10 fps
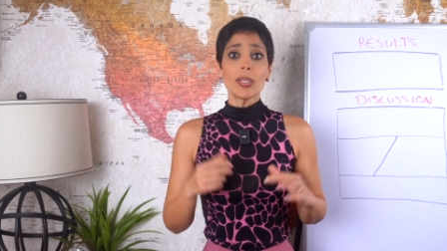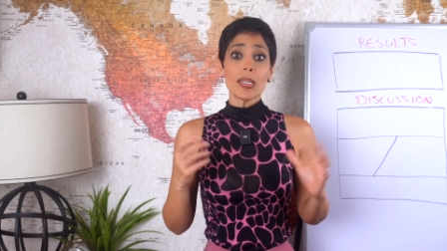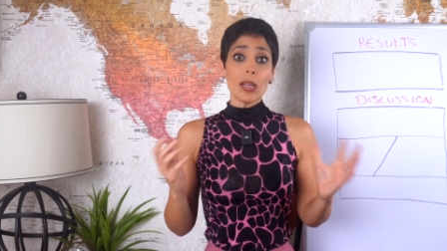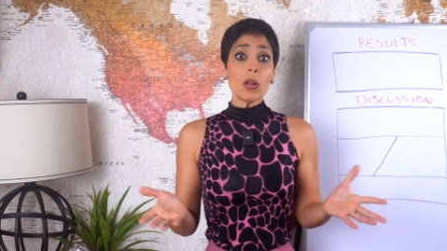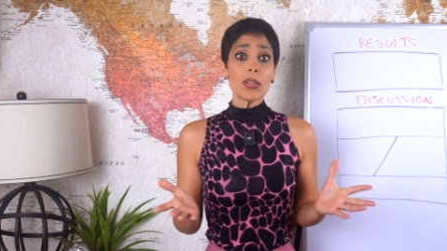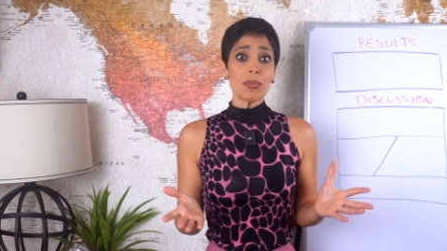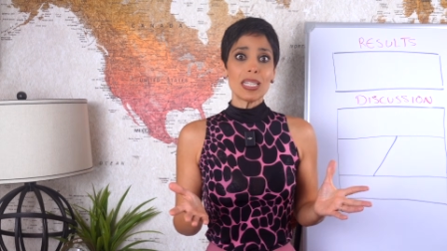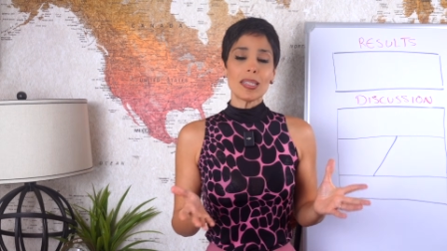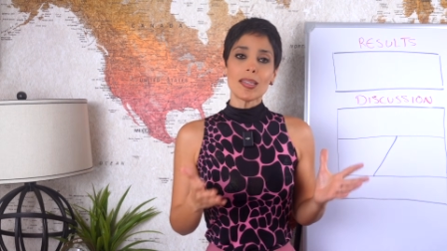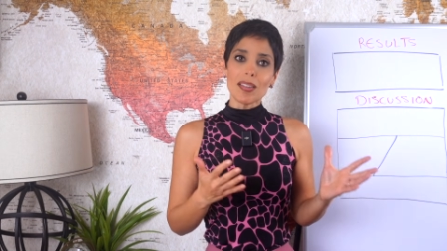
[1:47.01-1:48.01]
this also
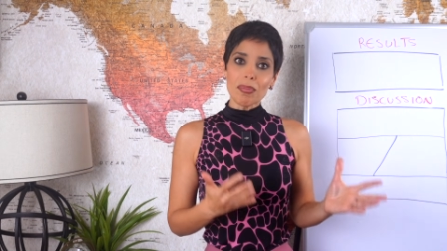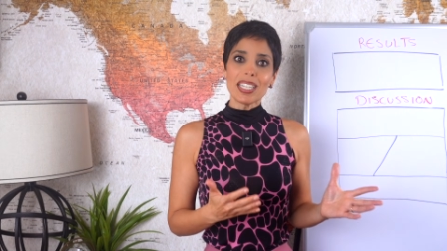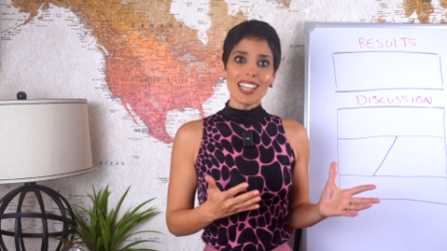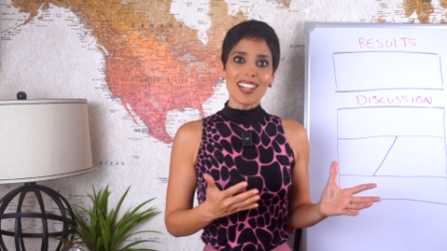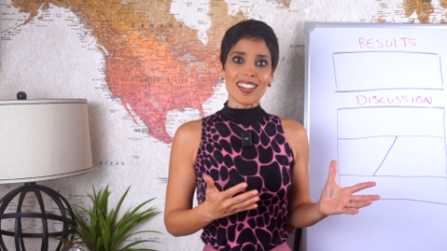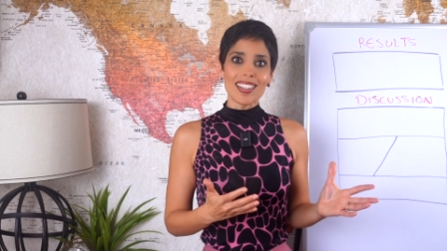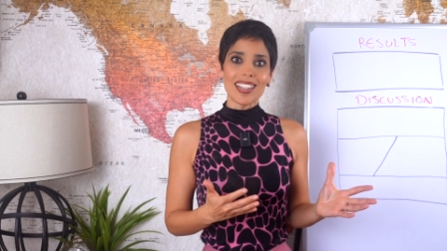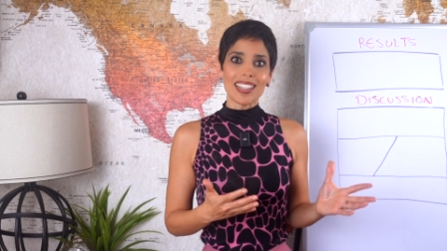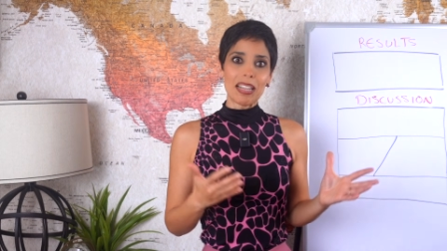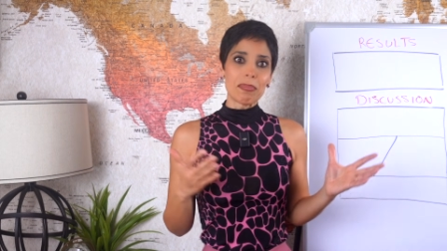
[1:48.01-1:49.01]
means something else
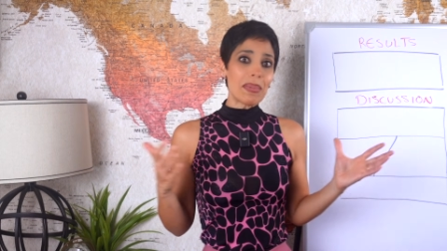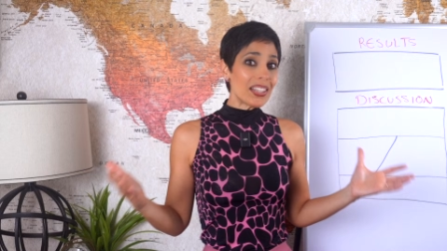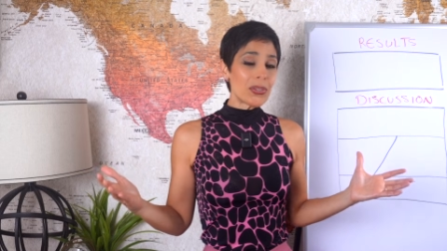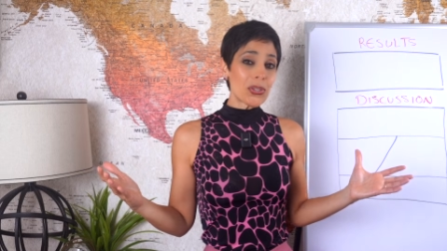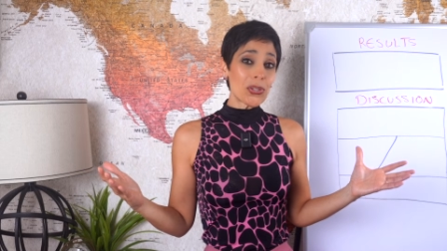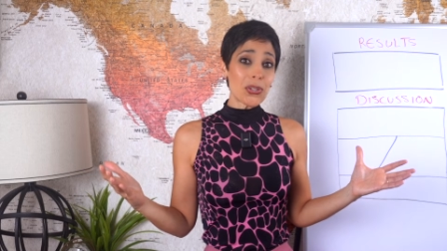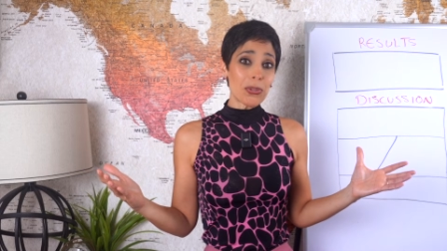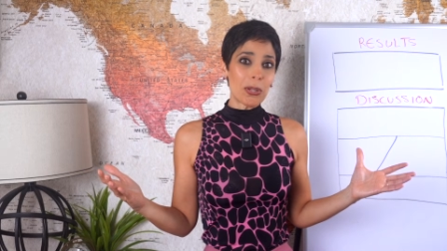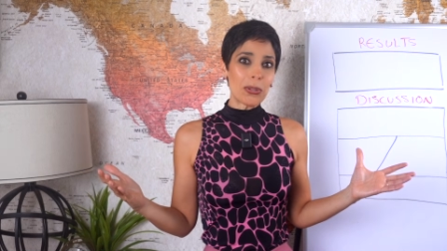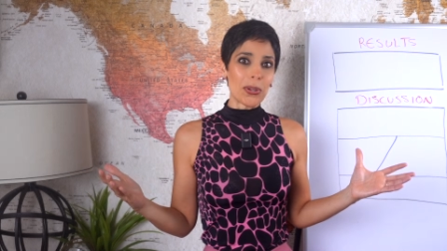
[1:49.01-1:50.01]
that many researchers
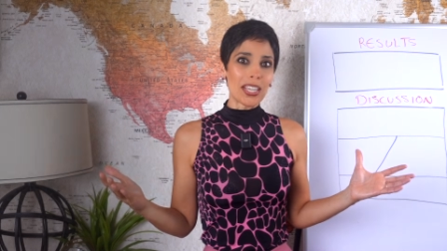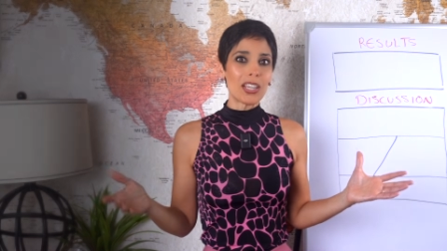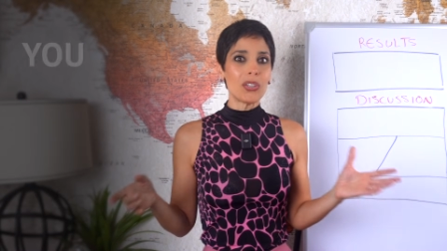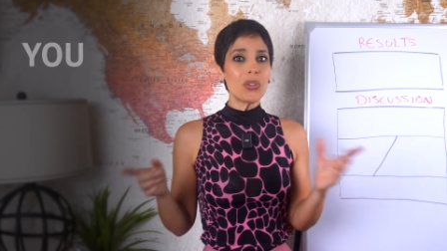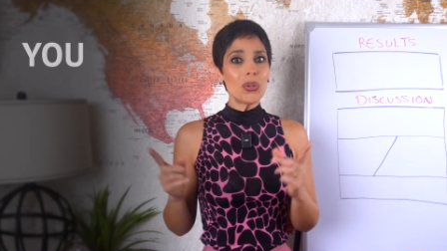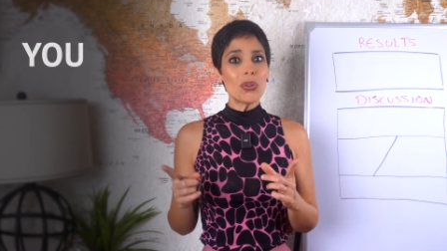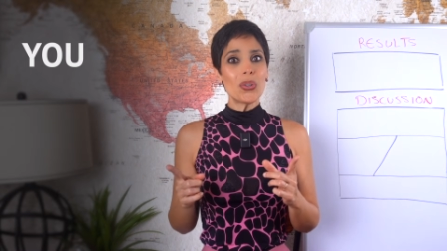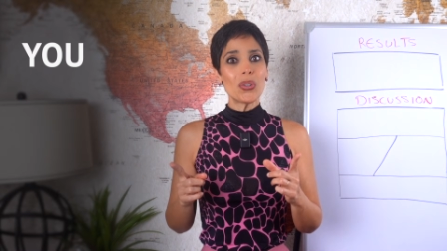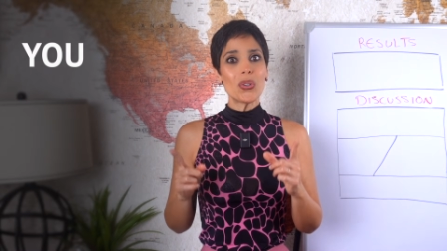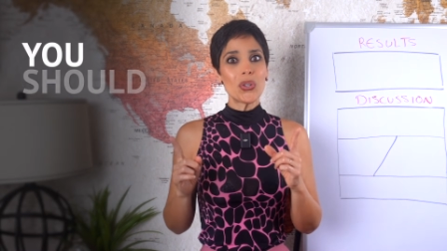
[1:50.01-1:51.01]
overlook.
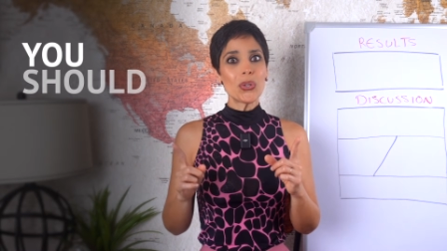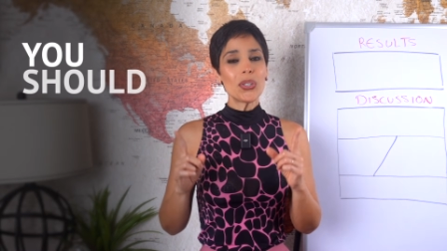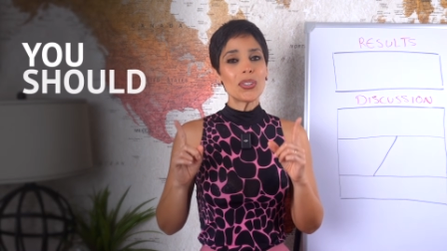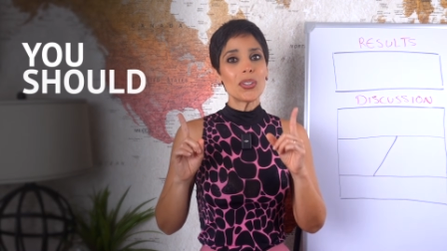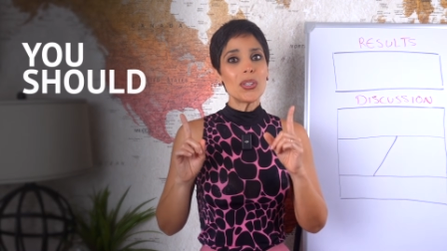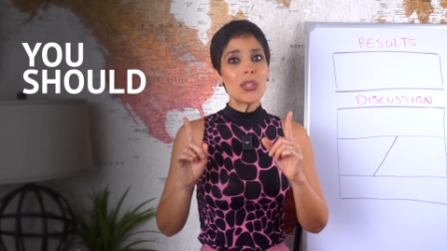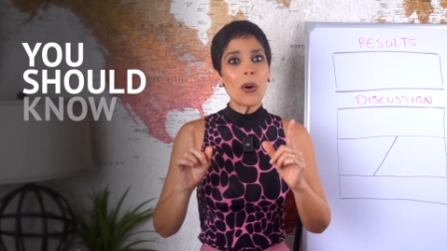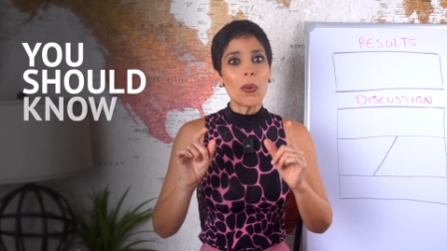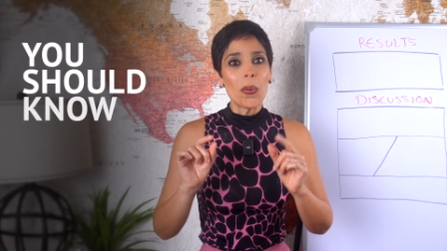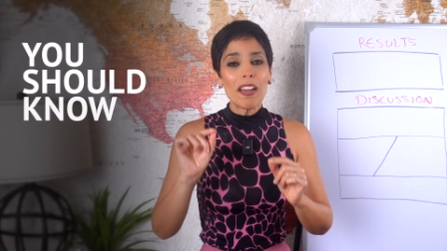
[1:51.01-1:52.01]
You should
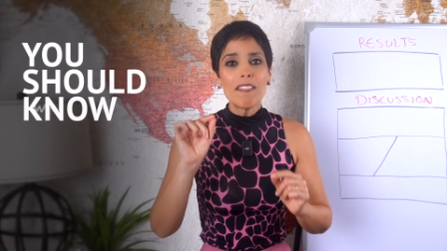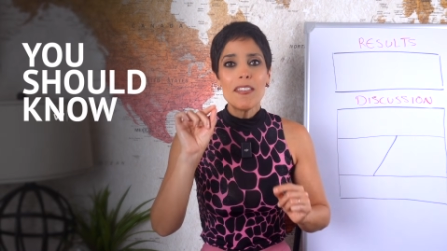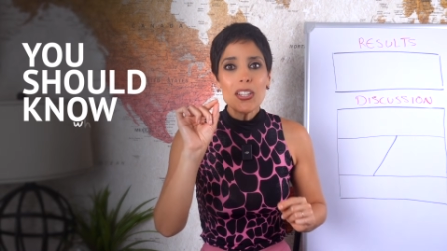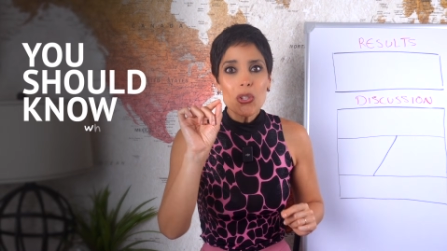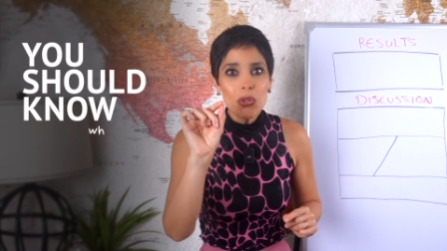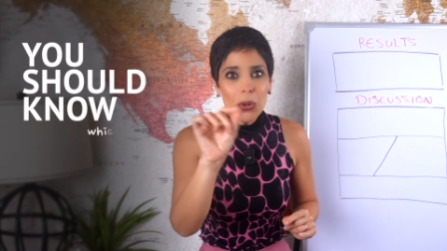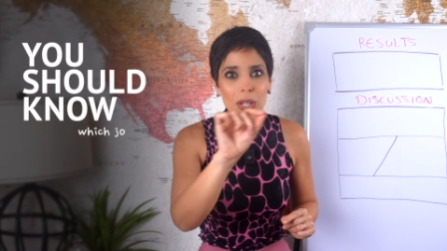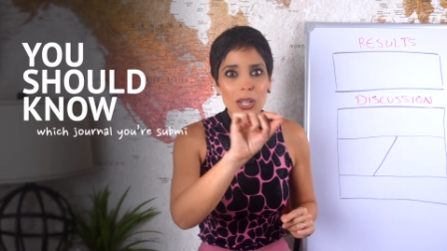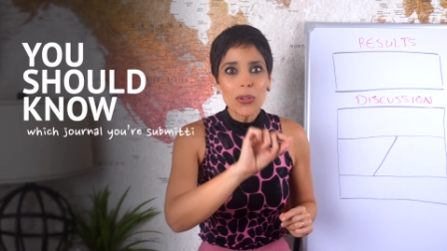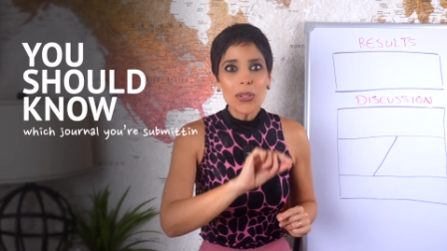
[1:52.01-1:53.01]
know which
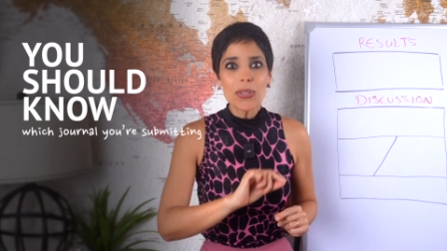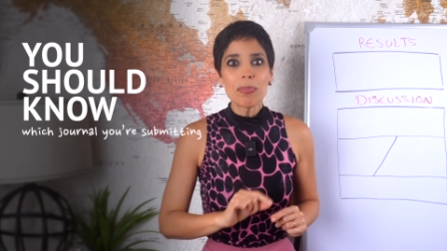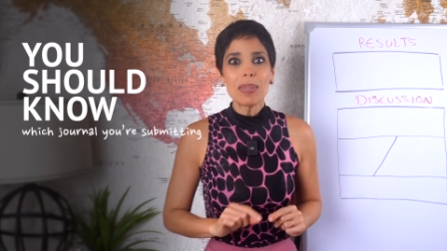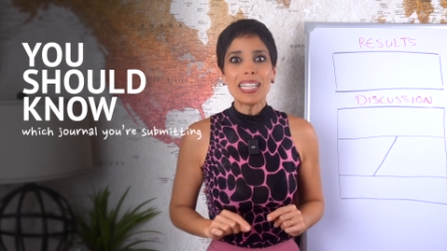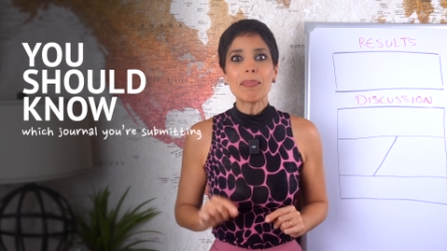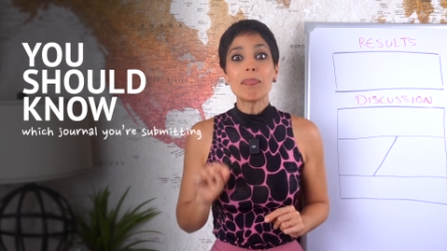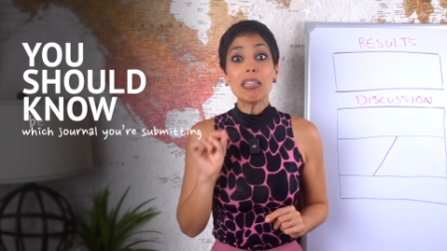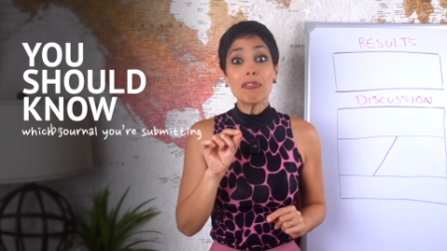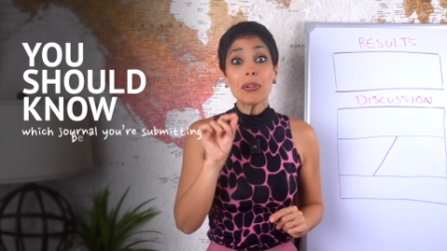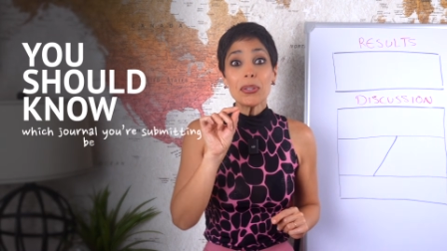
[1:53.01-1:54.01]
journal you're submitting
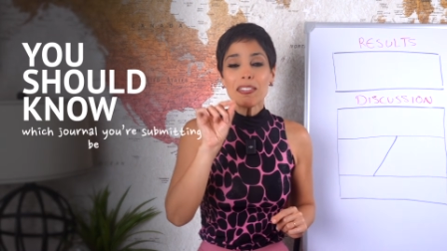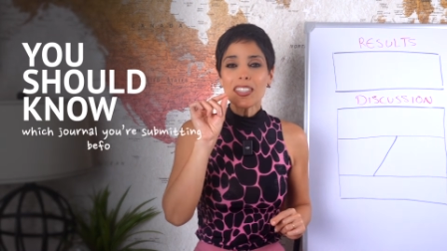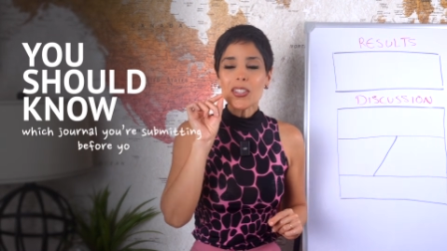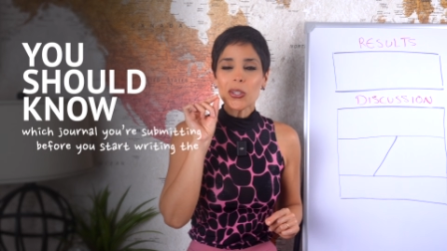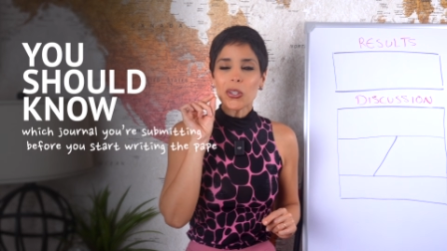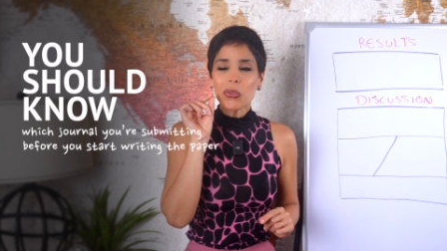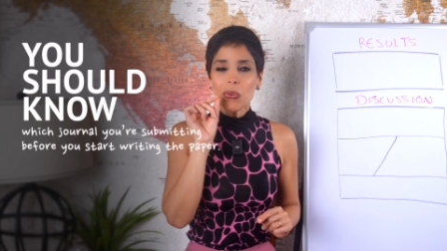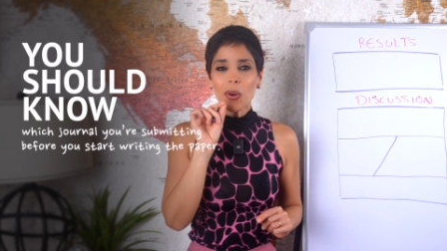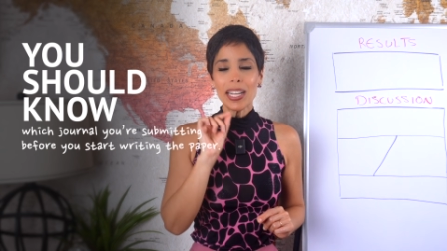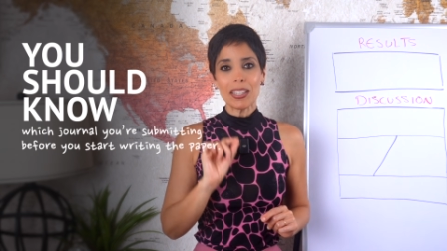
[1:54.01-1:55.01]
before you even start
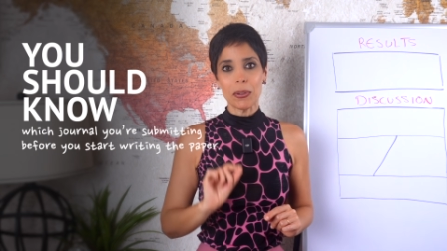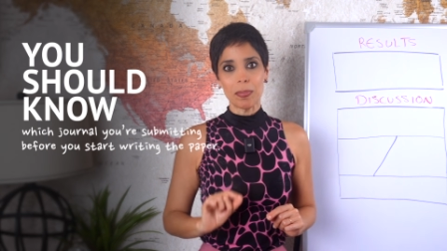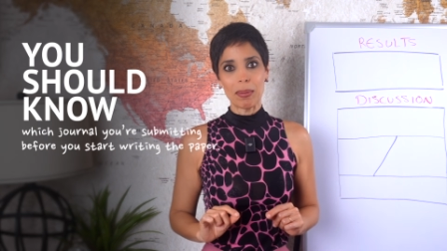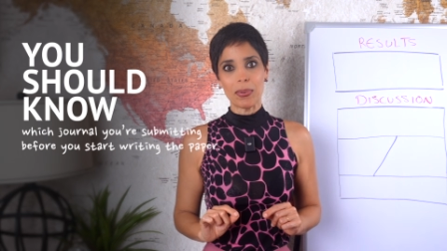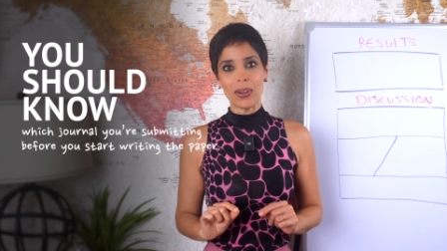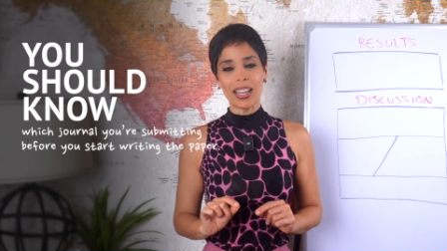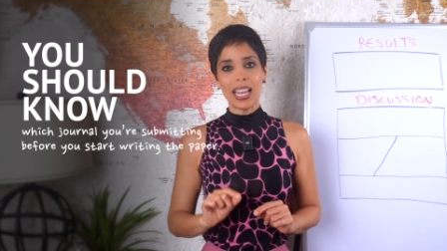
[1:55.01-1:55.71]
writing your paper.